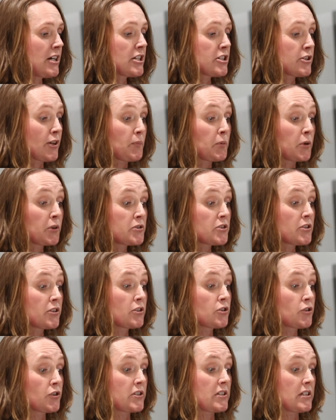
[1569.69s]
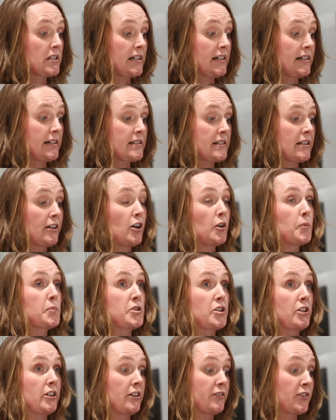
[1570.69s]
So I put to the trustees the
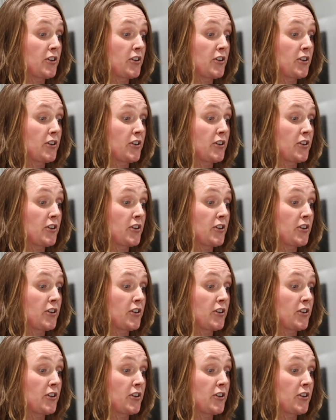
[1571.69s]
option